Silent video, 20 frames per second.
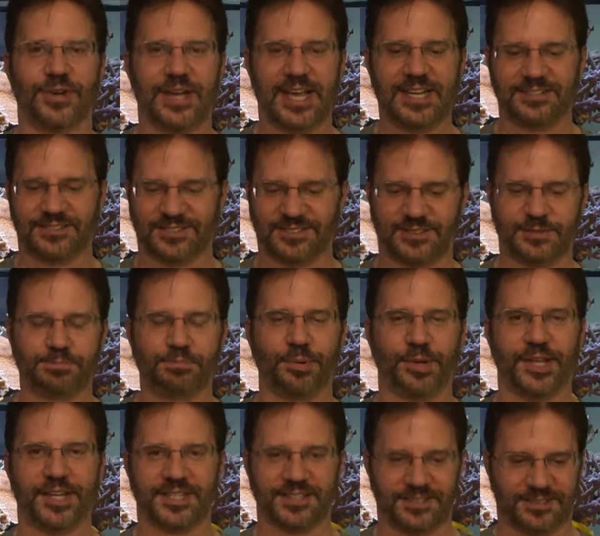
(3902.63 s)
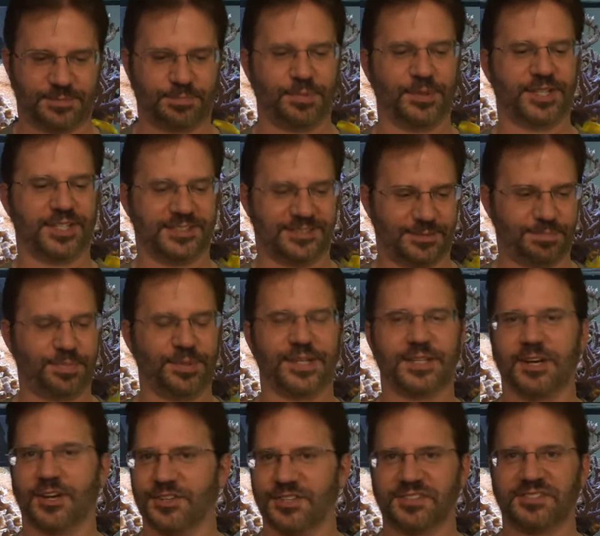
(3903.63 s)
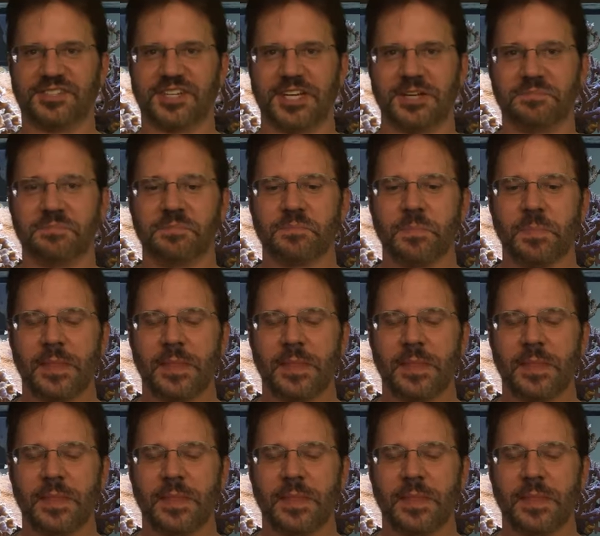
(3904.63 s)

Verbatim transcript: had split, split, split on the seam.